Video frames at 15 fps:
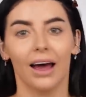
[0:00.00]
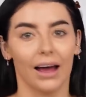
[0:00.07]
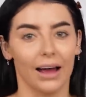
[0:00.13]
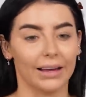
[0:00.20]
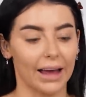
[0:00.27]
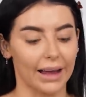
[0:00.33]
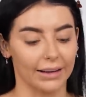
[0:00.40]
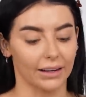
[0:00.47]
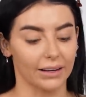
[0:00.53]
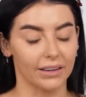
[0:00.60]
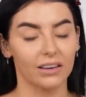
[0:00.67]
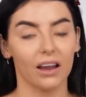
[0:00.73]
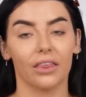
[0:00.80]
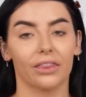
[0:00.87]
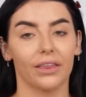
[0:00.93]

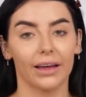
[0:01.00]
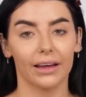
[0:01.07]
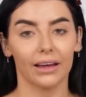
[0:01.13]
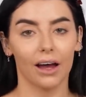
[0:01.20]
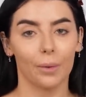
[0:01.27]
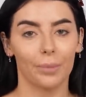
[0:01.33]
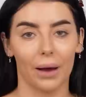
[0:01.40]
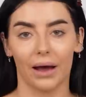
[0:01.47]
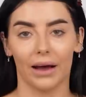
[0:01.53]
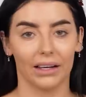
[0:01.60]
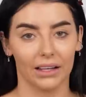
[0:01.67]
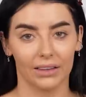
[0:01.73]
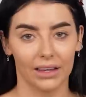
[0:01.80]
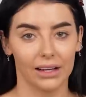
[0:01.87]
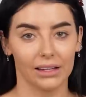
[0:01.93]
Again, nothing about
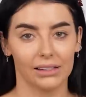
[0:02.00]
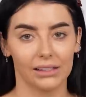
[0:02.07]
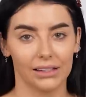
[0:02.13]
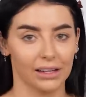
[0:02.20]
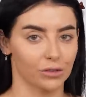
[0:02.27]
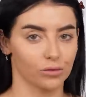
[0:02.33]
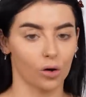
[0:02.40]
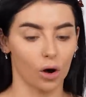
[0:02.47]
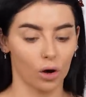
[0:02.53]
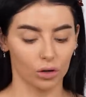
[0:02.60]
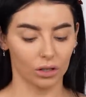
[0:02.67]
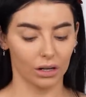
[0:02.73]
any of this is wrong.